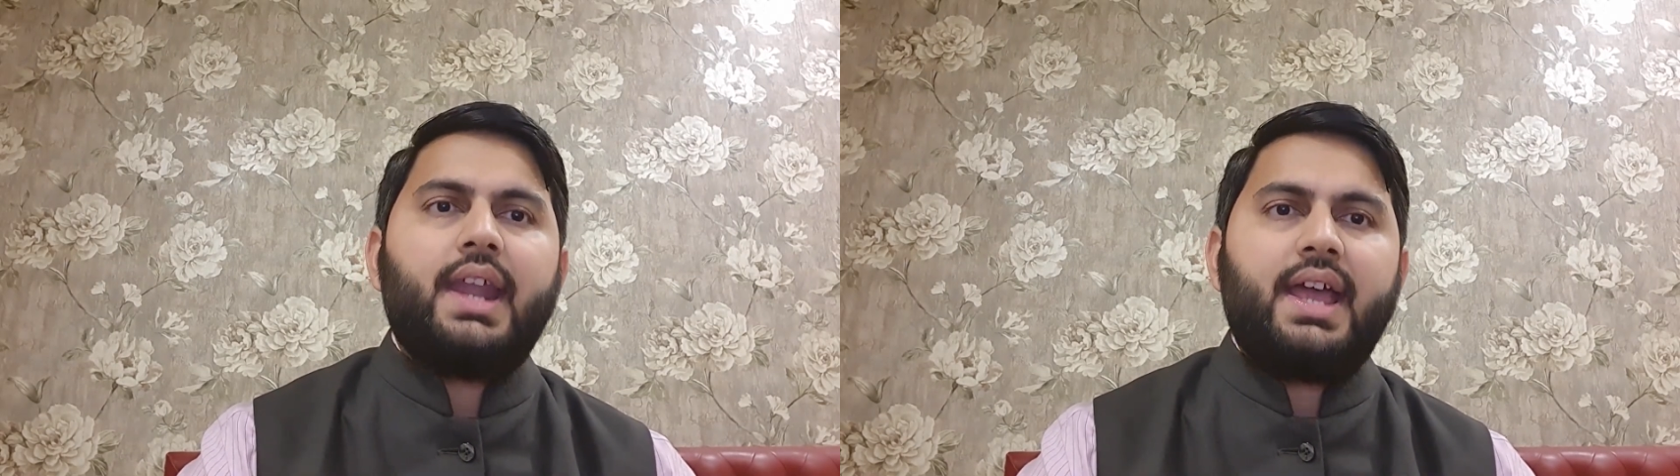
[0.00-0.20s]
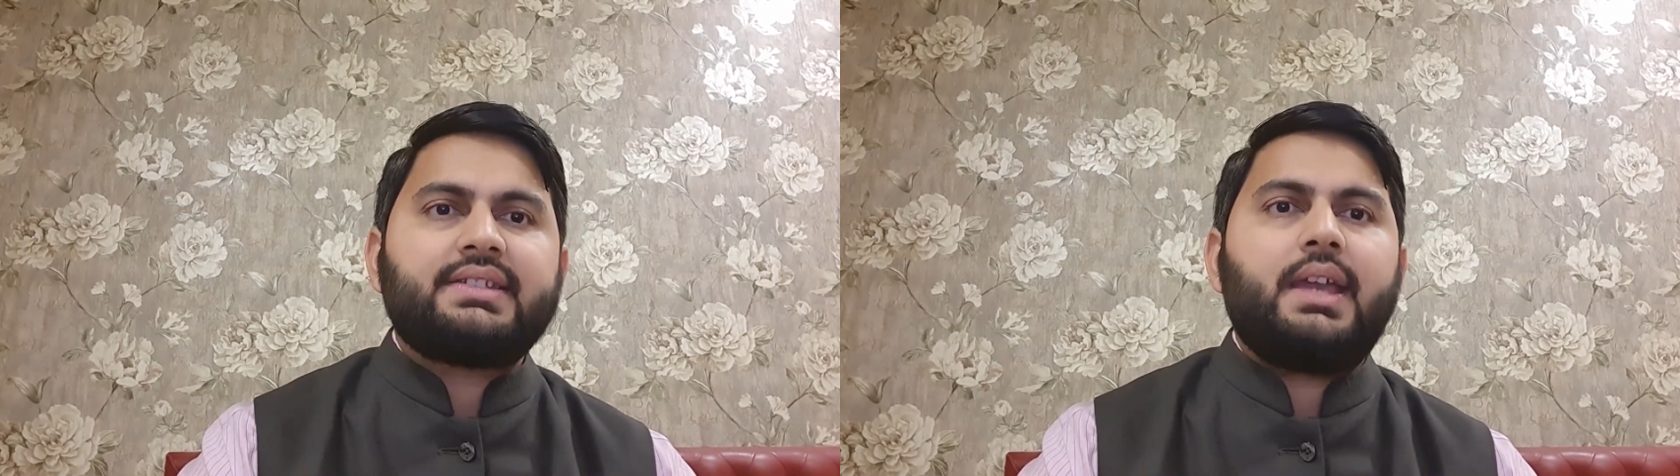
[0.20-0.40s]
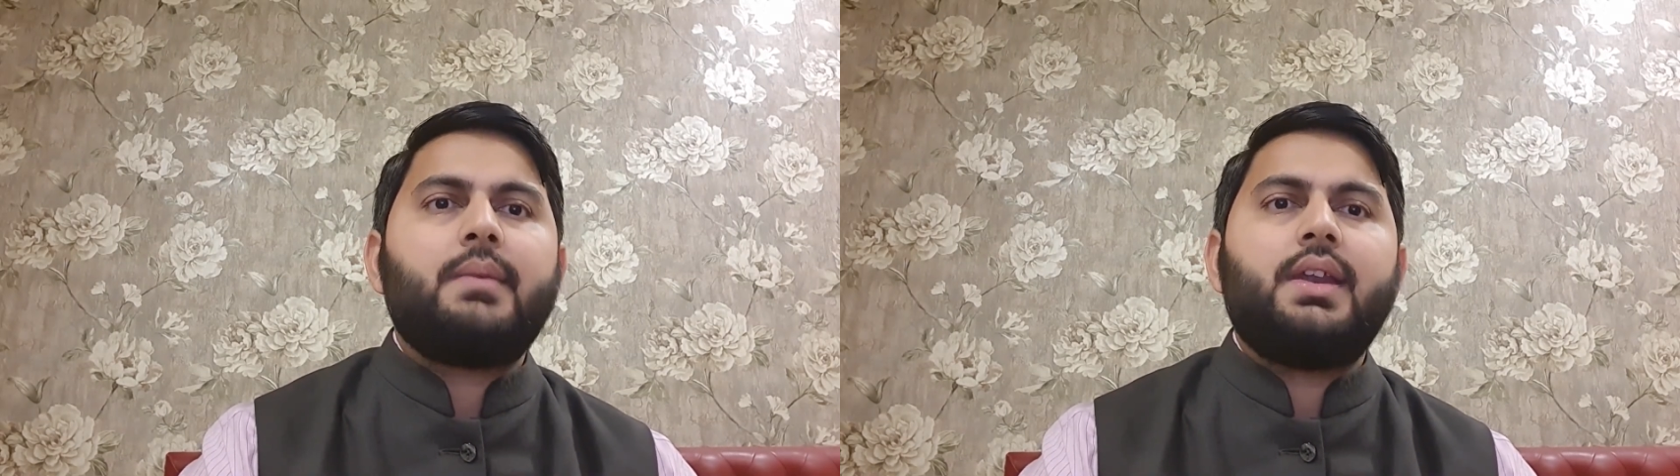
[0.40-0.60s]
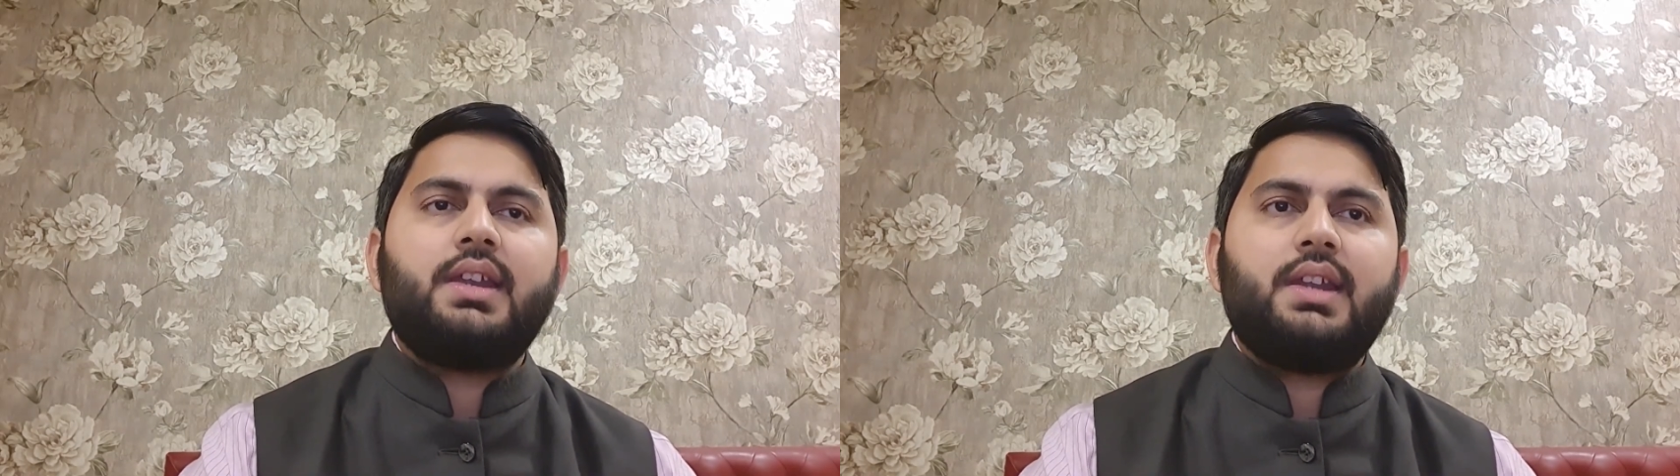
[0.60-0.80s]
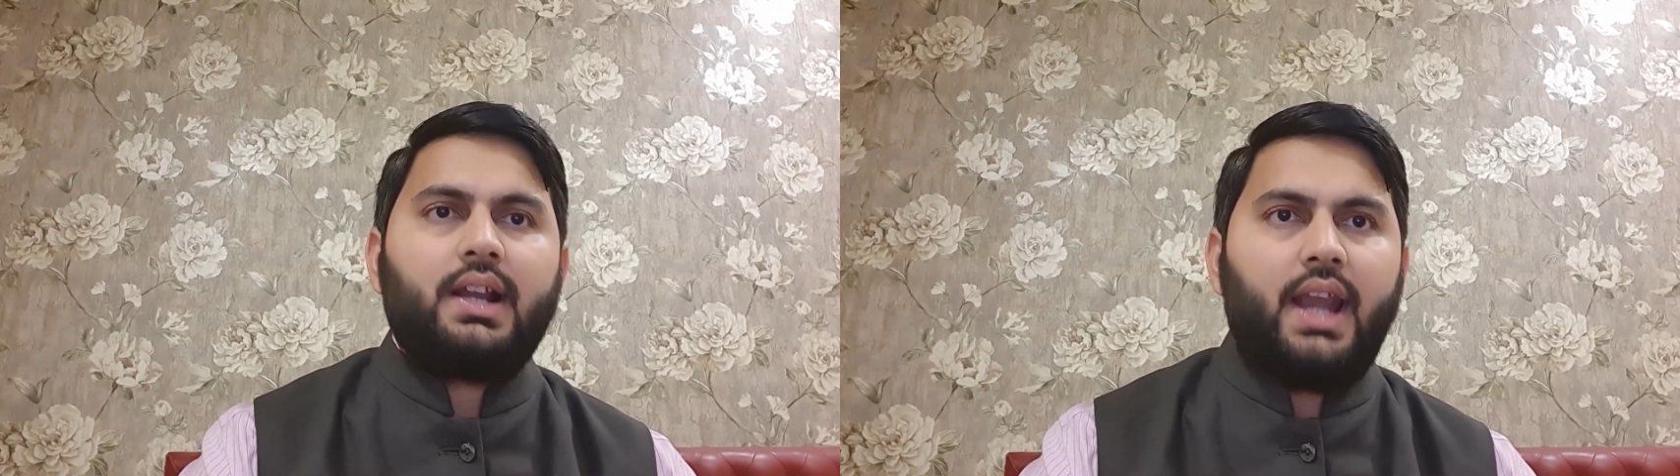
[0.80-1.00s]
assignment
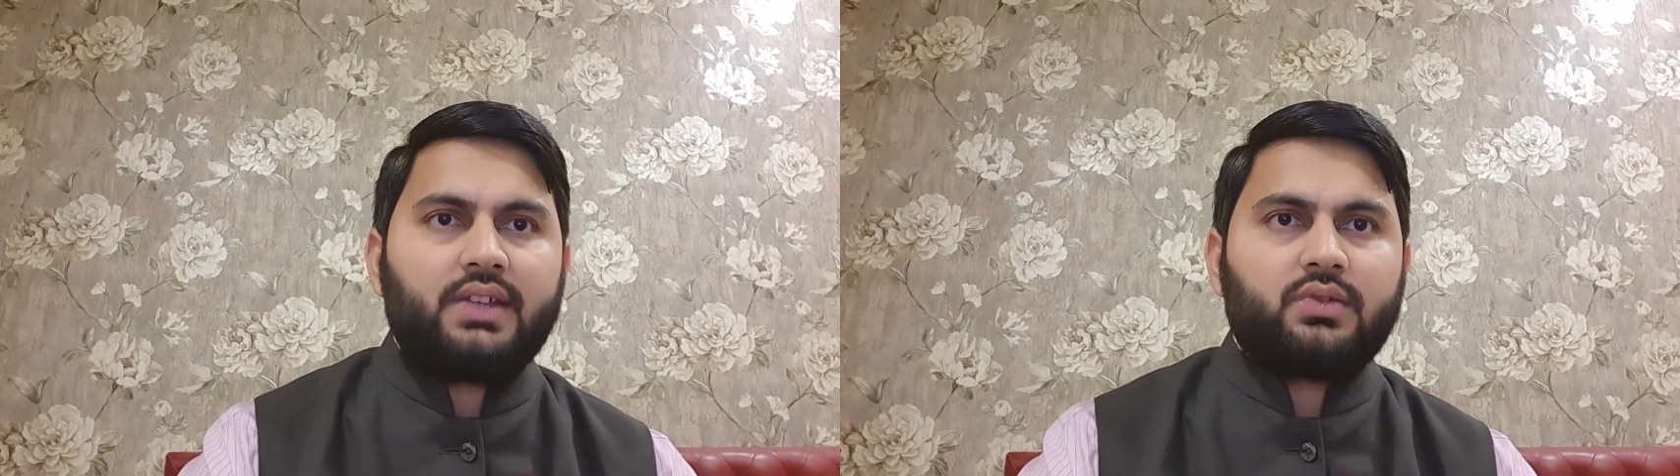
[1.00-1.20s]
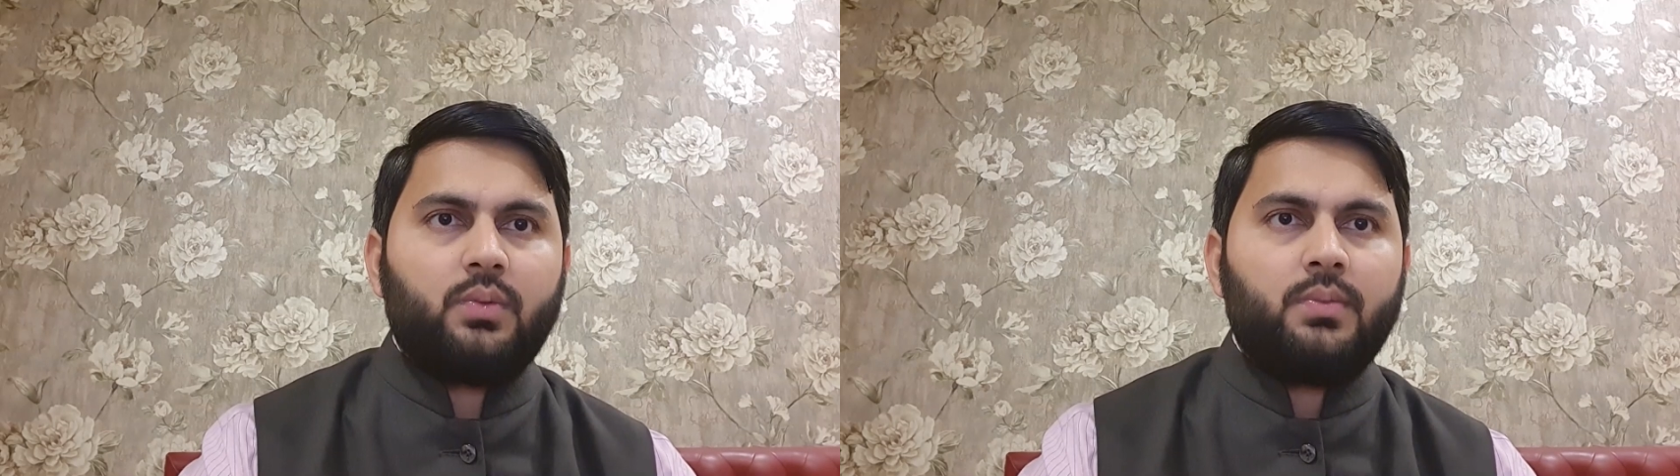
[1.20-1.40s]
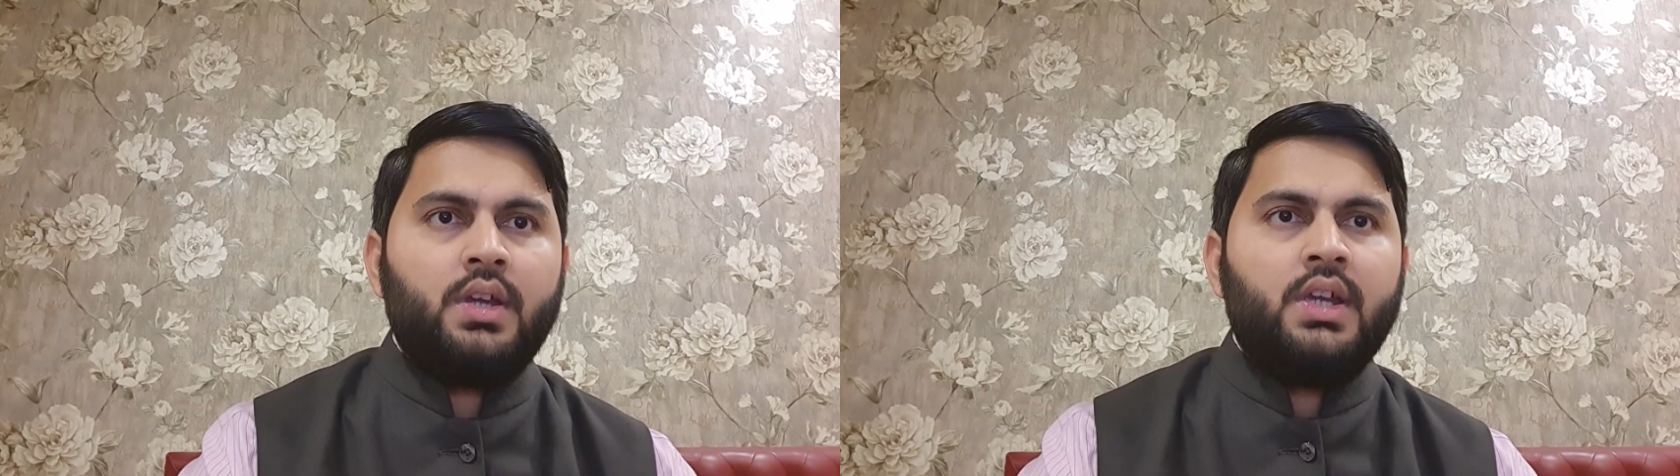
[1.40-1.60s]
in the classroom.